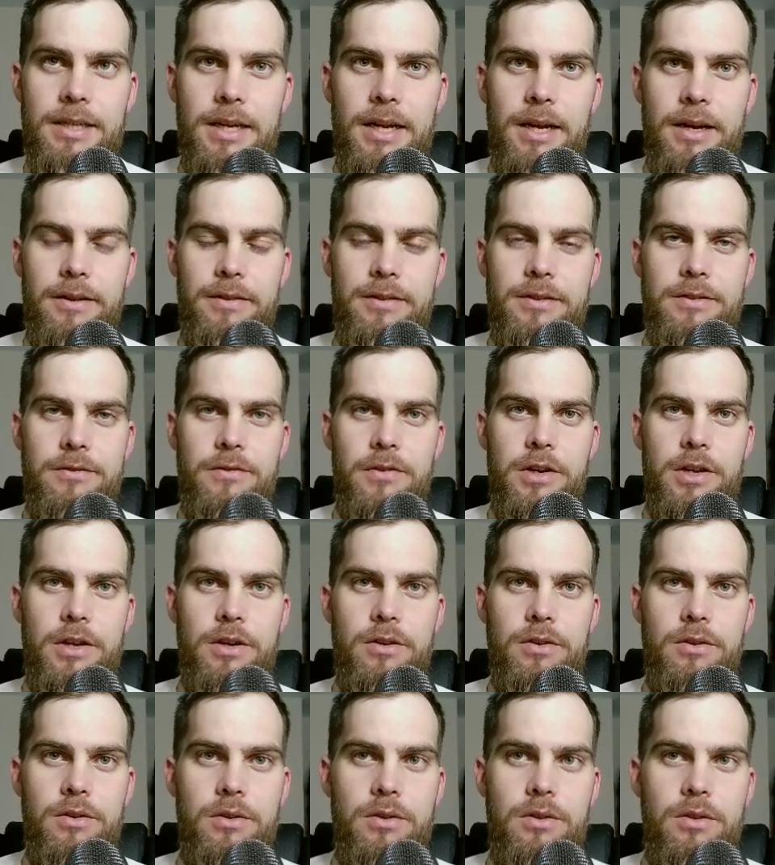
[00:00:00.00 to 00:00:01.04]
out of this
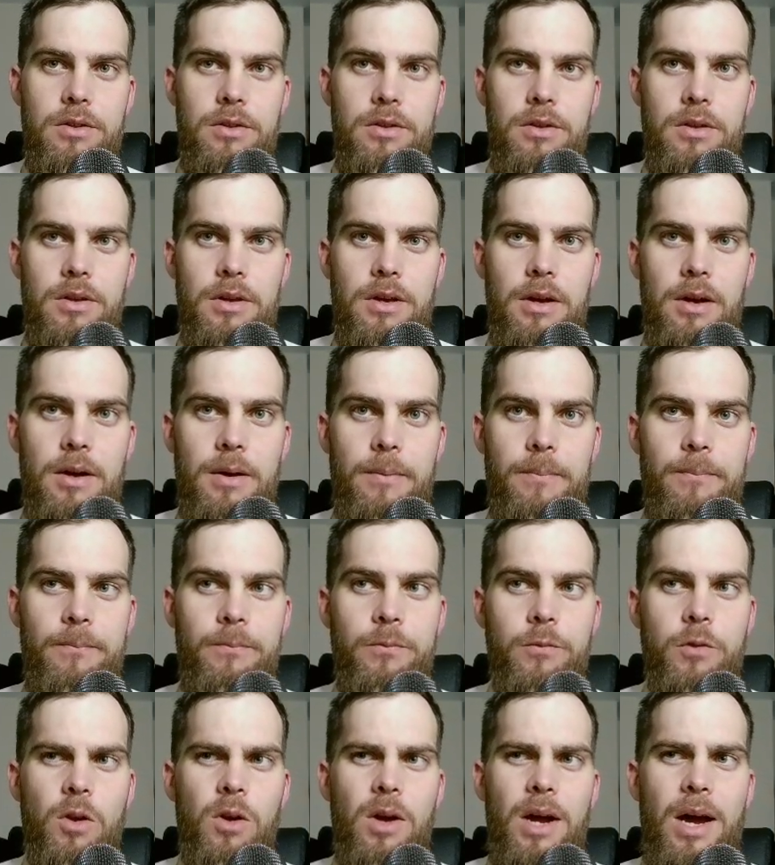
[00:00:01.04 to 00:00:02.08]
video.
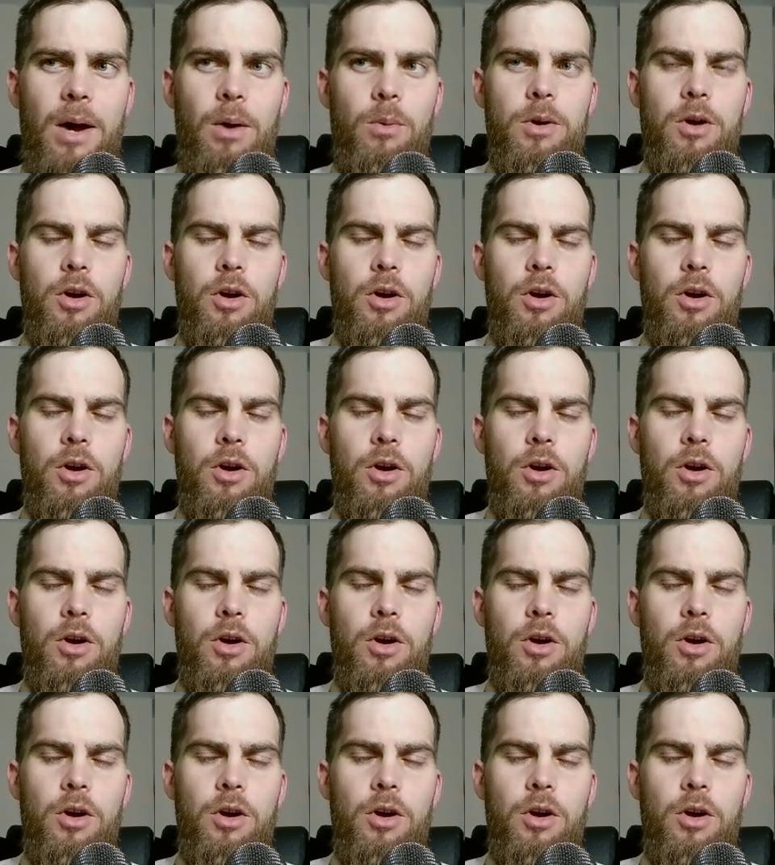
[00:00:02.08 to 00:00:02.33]
Our